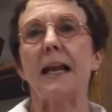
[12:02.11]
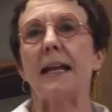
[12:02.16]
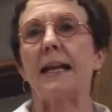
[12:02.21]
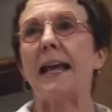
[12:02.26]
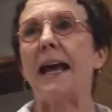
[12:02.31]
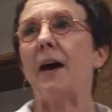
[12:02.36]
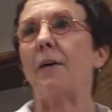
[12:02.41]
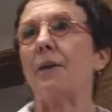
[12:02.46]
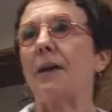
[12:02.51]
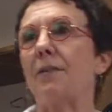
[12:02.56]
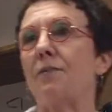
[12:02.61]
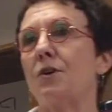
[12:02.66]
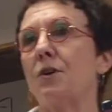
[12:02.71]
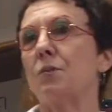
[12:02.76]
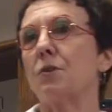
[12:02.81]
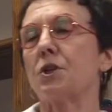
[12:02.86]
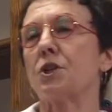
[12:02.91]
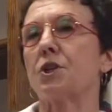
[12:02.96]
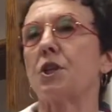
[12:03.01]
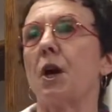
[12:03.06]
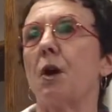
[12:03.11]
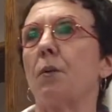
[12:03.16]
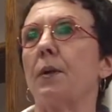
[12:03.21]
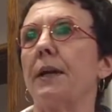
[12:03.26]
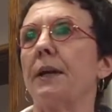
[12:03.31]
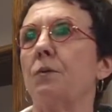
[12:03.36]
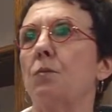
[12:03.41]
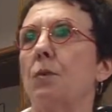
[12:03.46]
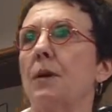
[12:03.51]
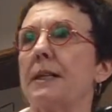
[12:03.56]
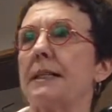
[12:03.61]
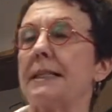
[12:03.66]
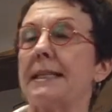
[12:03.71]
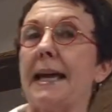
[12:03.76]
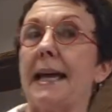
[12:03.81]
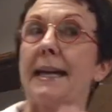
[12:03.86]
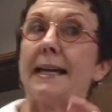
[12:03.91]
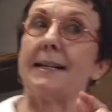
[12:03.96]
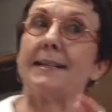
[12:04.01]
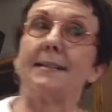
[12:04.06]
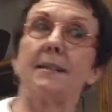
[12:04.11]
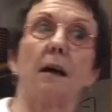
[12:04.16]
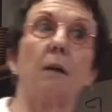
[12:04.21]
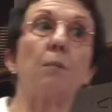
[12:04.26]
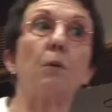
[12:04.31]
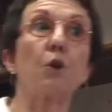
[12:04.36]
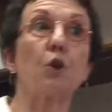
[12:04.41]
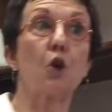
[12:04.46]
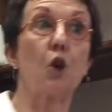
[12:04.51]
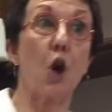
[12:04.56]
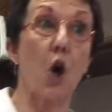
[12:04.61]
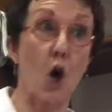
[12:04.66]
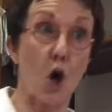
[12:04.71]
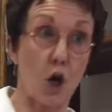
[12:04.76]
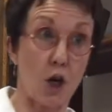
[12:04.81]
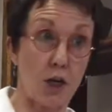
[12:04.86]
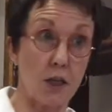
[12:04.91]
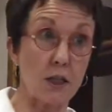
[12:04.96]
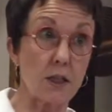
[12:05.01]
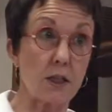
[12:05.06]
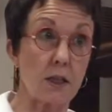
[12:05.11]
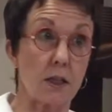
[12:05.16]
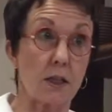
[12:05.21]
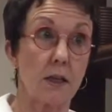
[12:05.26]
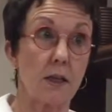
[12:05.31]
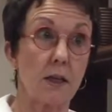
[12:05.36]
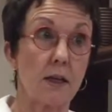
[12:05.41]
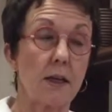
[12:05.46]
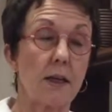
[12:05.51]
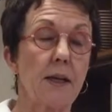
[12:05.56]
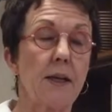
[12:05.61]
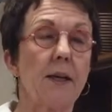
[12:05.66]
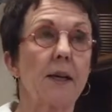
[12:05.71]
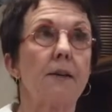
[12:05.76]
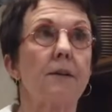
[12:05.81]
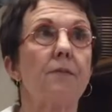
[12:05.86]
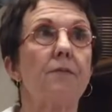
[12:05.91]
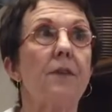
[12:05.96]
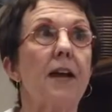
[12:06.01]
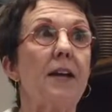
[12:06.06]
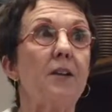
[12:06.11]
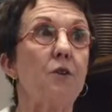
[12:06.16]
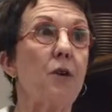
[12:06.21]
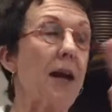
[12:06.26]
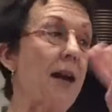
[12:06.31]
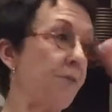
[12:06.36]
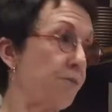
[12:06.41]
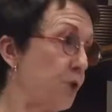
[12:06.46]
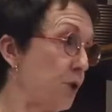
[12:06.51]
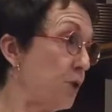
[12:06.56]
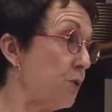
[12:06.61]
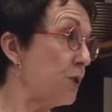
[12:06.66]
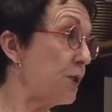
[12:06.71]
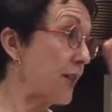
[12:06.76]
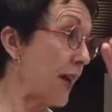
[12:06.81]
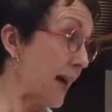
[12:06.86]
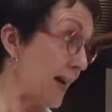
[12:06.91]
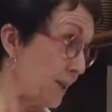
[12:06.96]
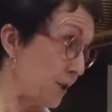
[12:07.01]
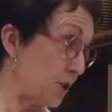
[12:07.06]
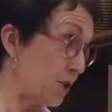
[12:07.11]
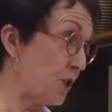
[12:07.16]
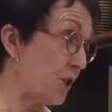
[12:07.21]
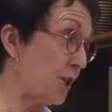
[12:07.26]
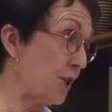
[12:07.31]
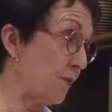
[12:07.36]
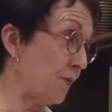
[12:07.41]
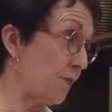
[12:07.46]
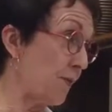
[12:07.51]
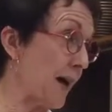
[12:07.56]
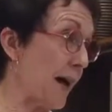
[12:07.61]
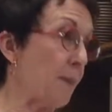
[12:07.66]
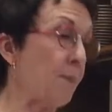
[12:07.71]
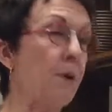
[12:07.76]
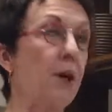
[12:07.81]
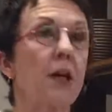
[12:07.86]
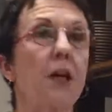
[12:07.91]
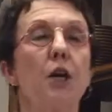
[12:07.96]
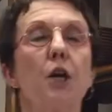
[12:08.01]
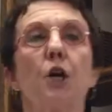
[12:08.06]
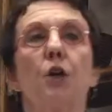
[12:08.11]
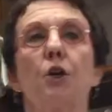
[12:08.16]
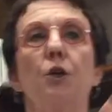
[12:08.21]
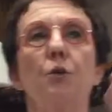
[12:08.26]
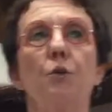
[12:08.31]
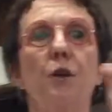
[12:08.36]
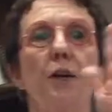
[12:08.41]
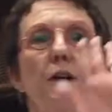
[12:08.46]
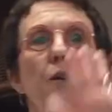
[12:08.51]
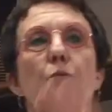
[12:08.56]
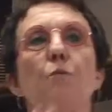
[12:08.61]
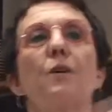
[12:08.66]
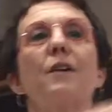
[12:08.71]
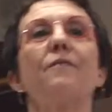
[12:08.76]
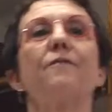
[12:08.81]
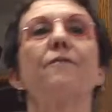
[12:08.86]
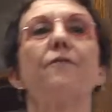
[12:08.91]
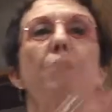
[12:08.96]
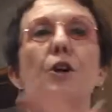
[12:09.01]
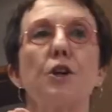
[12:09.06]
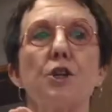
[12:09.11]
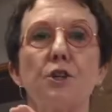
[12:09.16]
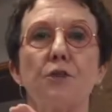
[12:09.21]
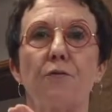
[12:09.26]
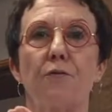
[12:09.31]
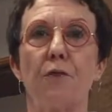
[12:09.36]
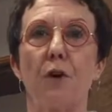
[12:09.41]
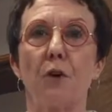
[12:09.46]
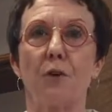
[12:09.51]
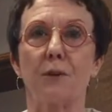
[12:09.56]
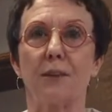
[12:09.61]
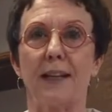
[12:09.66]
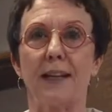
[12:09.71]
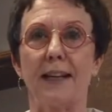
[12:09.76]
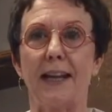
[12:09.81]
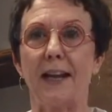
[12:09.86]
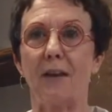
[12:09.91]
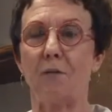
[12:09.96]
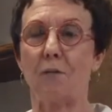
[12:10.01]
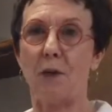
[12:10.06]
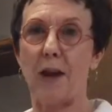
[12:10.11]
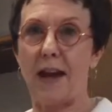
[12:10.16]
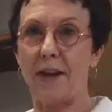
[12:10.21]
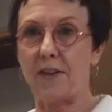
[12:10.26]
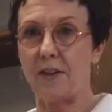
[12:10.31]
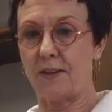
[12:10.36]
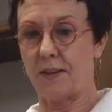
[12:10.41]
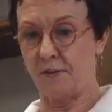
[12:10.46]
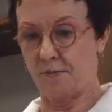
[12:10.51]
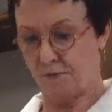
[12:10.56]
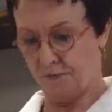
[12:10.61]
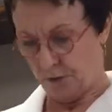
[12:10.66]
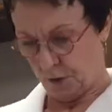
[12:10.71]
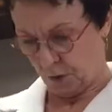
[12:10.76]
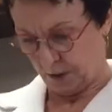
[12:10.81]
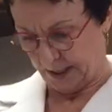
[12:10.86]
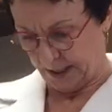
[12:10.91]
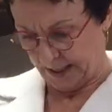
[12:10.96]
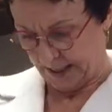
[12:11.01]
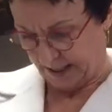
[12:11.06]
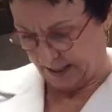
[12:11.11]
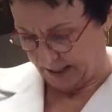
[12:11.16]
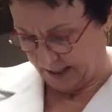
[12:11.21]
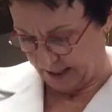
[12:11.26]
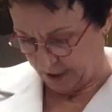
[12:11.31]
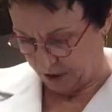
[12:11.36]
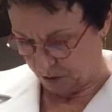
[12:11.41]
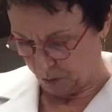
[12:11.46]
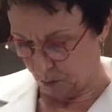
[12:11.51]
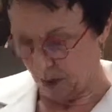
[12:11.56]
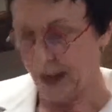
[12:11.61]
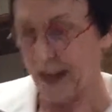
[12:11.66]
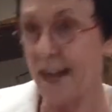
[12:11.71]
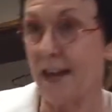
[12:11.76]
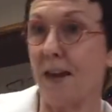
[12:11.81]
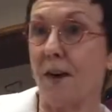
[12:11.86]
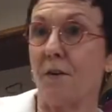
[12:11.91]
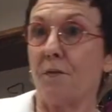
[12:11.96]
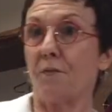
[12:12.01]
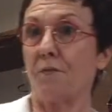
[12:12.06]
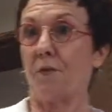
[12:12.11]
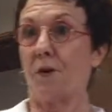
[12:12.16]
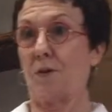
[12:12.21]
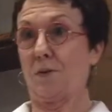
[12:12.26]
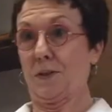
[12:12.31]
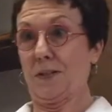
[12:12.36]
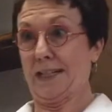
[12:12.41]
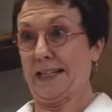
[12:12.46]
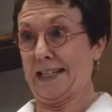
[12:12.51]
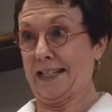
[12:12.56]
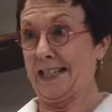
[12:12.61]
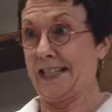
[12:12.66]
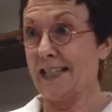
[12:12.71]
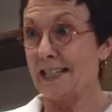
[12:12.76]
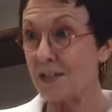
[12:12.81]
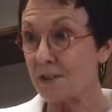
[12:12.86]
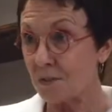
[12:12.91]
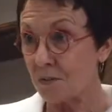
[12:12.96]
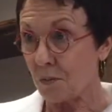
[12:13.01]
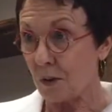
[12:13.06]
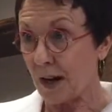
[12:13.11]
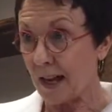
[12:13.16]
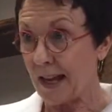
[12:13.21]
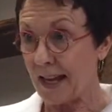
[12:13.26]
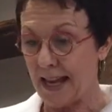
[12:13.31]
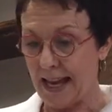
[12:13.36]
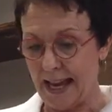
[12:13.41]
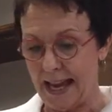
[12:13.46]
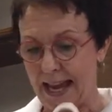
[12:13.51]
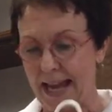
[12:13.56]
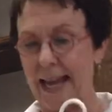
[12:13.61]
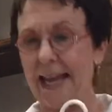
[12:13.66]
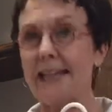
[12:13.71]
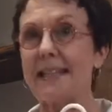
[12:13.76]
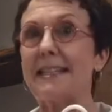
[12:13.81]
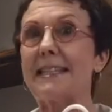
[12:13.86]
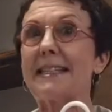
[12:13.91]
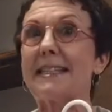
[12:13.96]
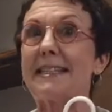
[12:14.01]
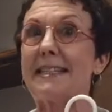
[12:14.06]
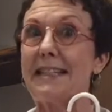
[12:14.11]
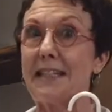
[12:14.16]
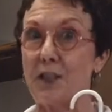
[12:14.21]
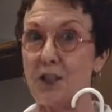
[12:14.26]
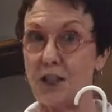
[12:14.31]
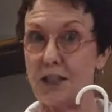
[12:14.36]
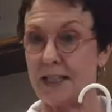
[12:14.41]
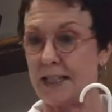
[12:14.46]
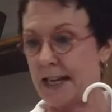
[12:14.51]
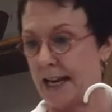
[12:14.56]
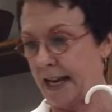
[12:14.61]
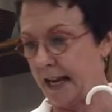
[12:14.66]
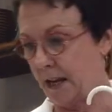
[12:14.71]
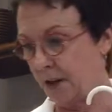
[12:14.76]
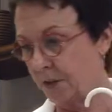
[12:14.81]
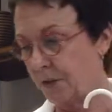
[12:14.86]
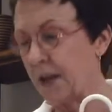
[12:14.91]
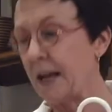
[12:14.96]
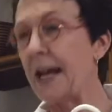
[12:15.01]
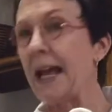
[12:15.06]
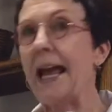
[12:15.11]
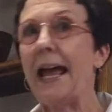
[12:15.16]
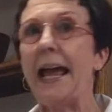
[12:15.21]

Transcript: Now, if you were sewing with, say, a double gauze, and you have two sides to your fabric, you can reverse fold it, and rather than folding it this way, fold it this way and stitch it down.